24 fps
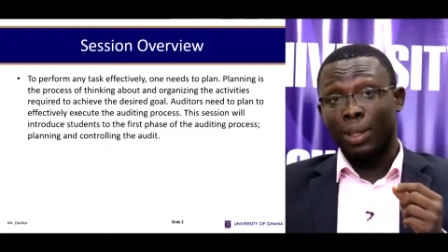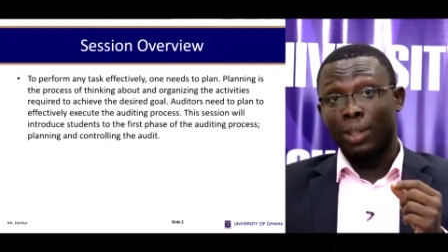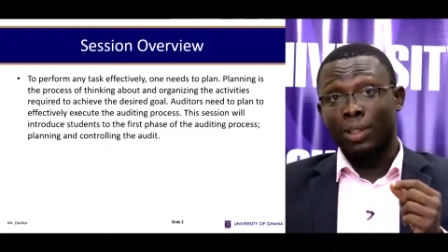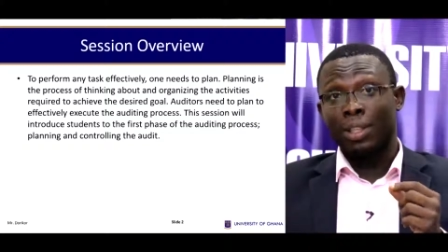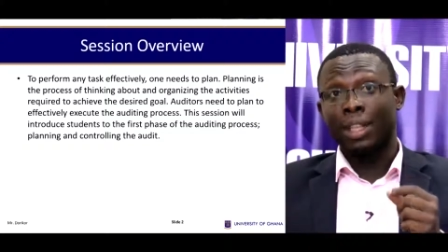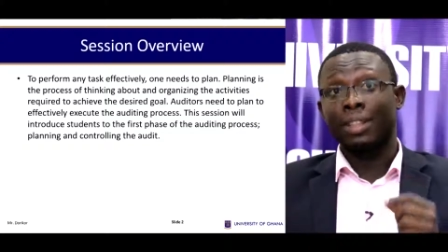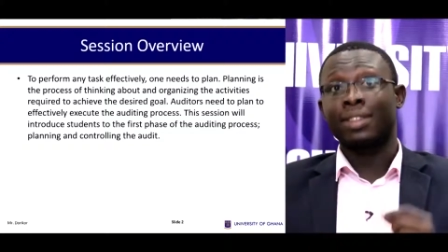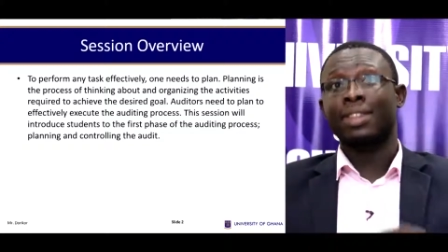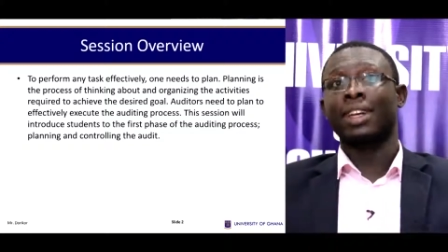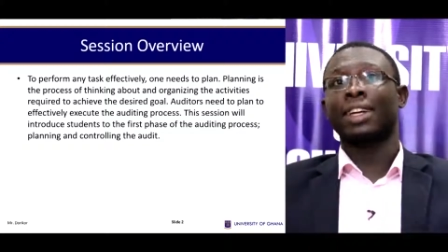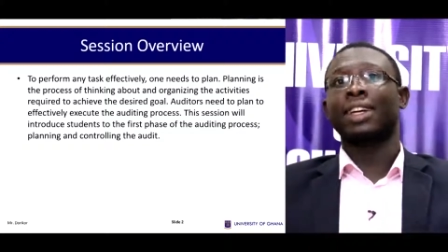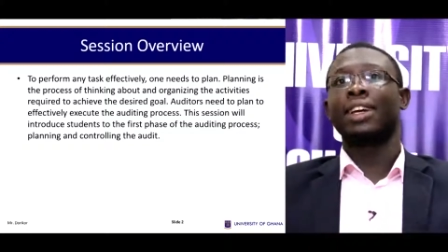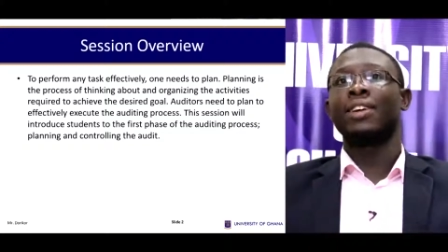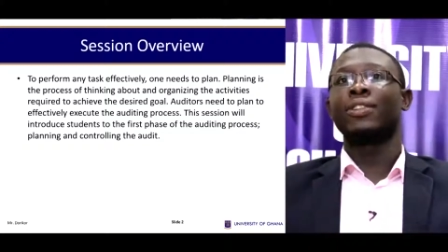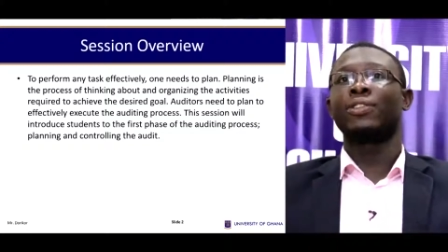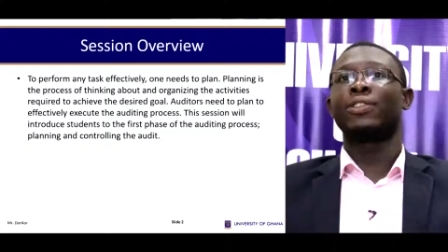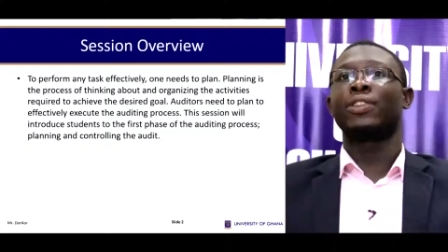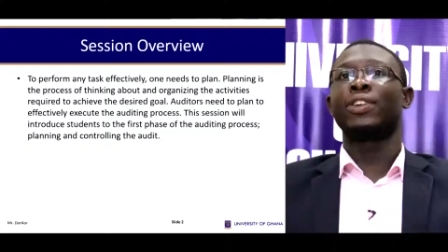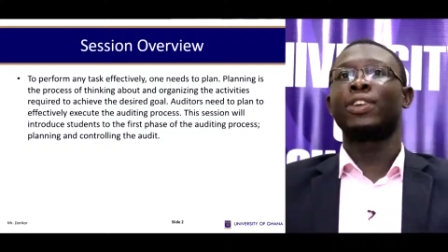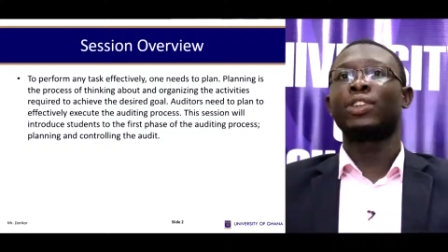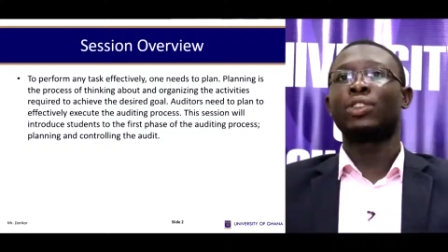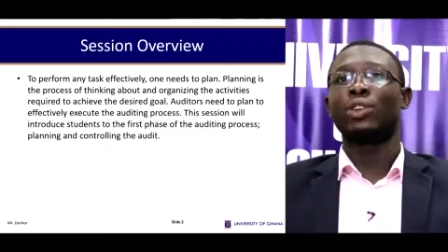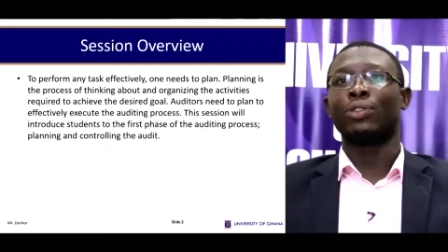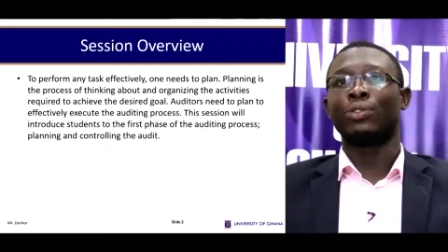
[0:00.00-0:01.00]
the second
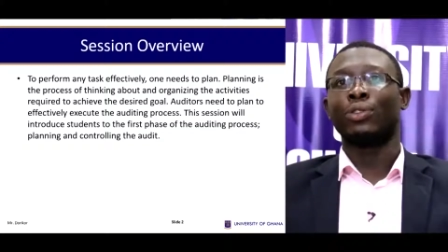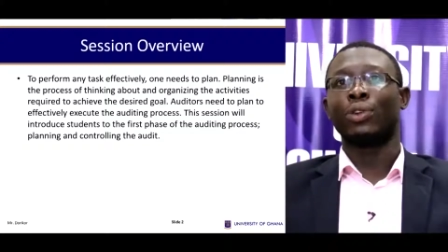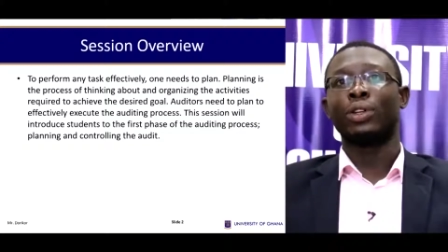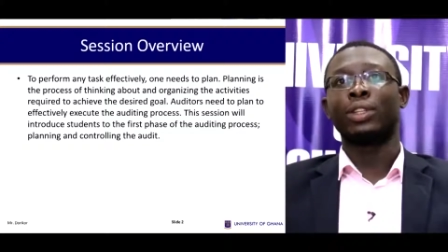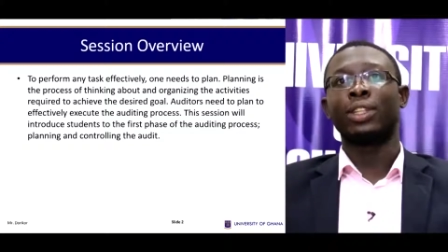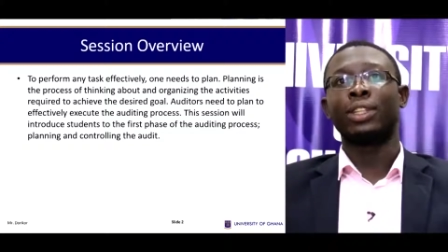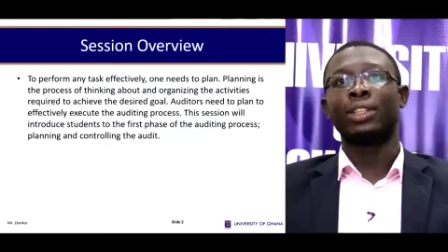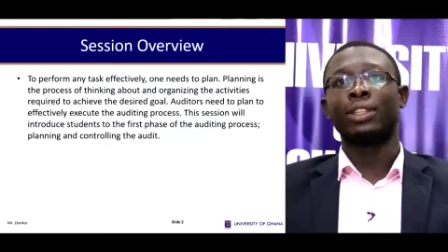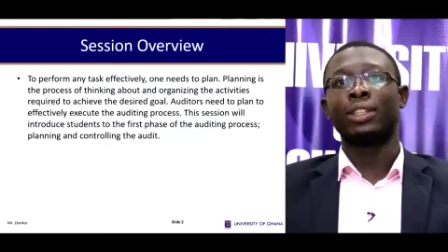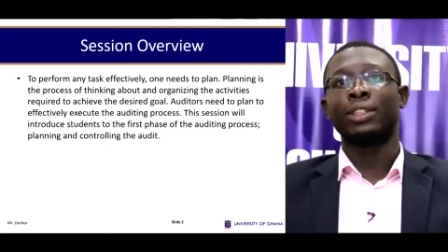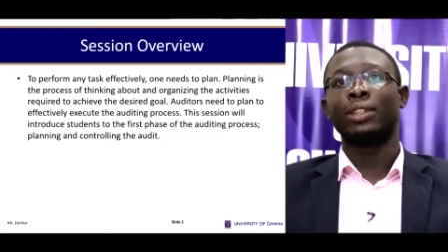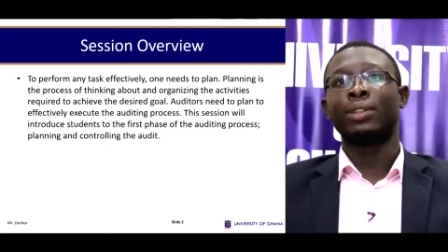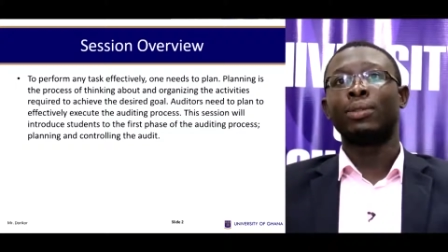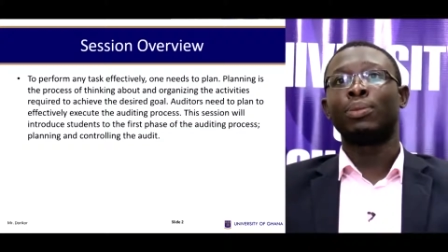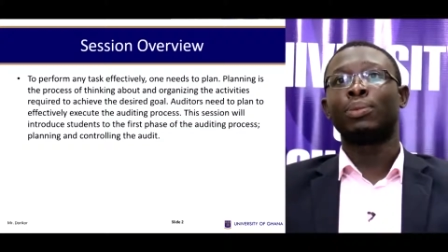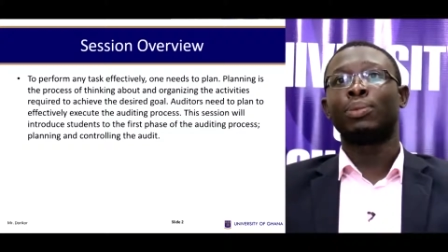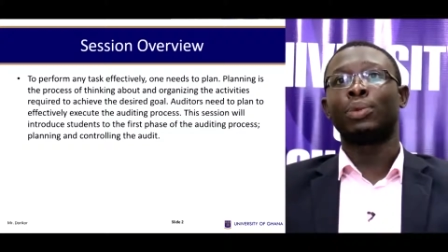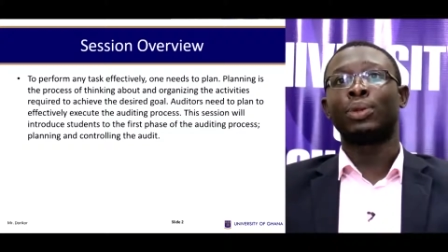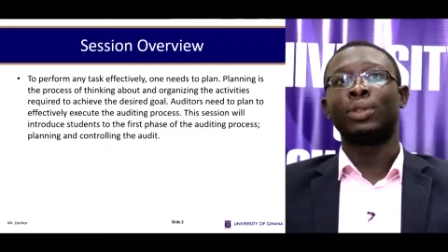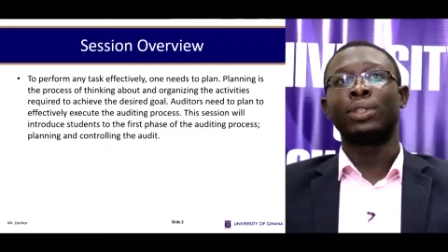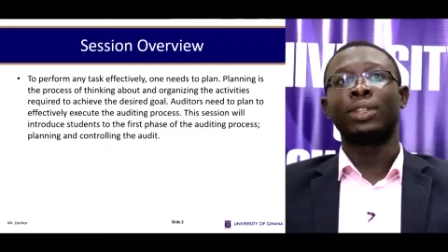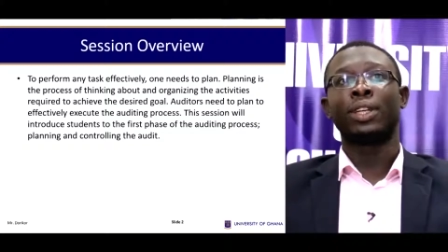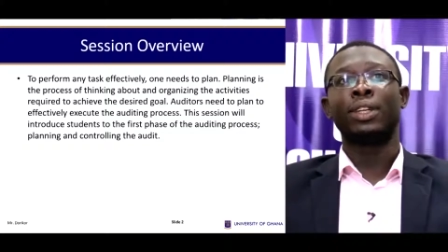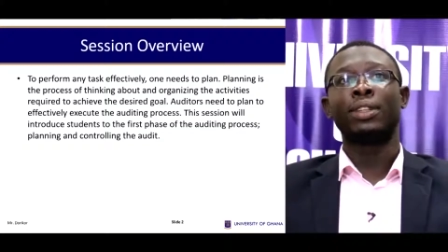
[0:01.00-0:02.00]
phase of audit
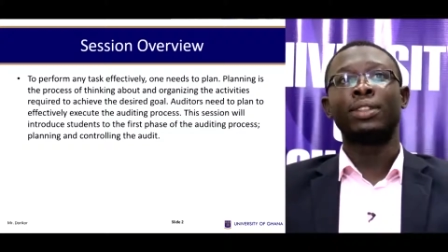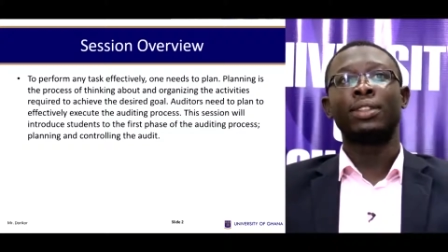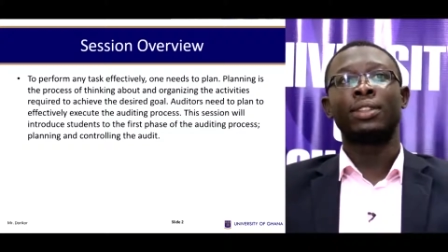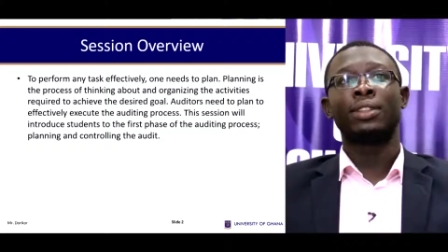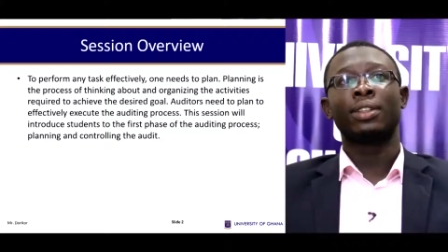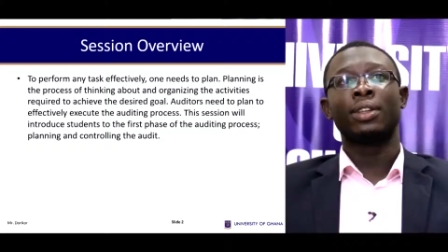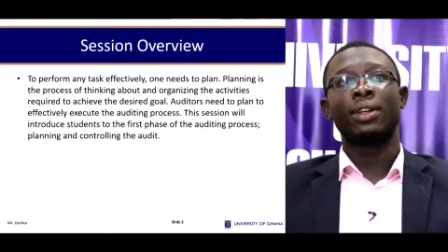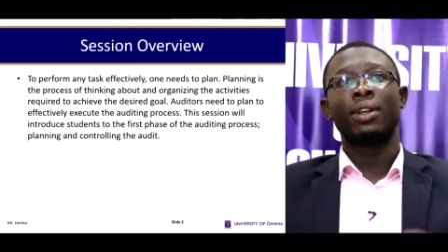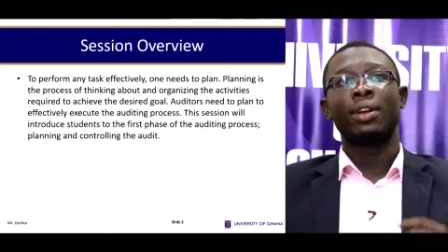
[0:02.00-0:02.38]
process,